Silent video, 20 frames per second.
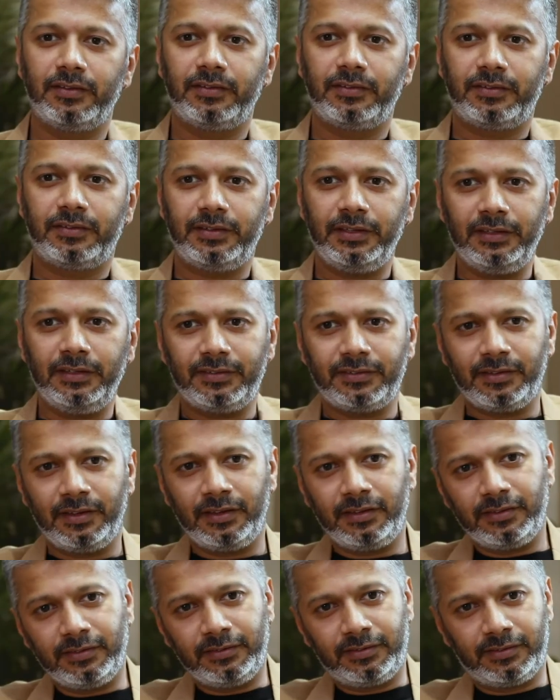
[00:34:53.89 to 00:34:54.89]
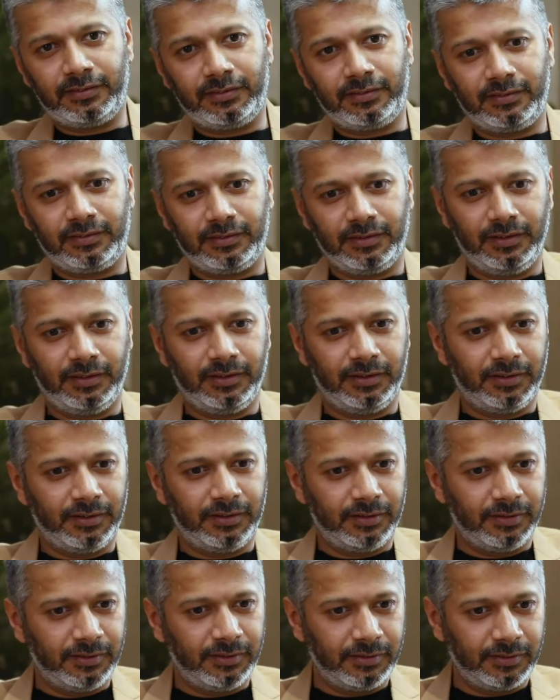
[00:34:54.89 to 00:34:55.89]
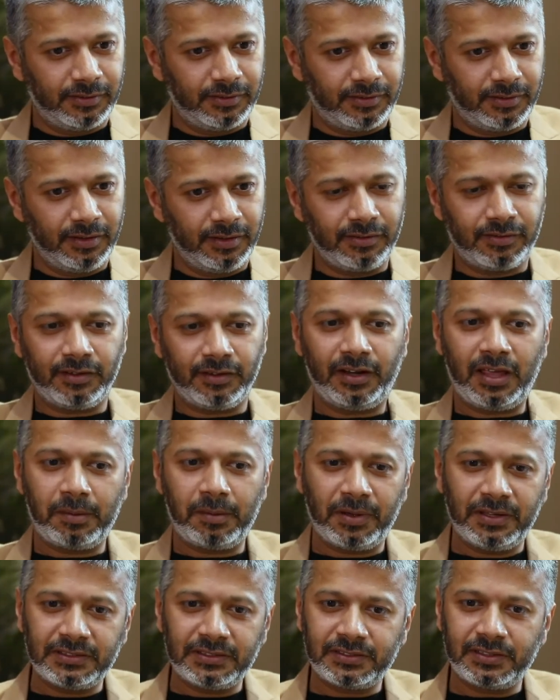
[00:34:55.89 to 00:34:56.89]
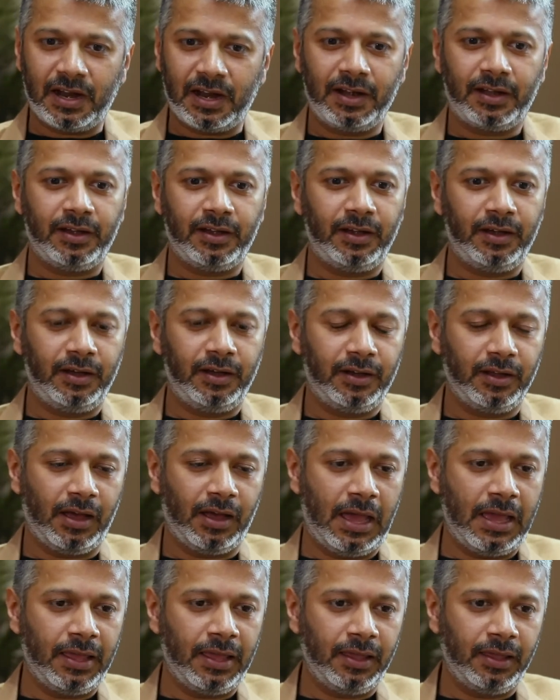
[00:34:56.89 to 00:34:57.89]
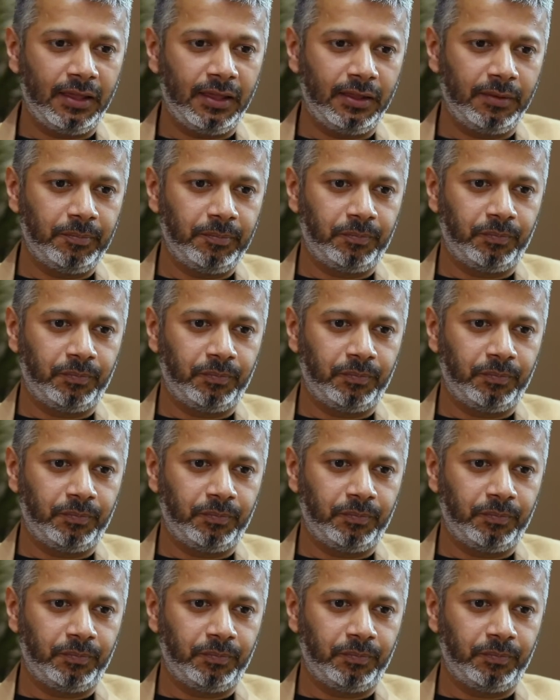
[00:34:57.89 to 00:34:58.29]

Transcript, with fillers: See, since uh, since the time I started, I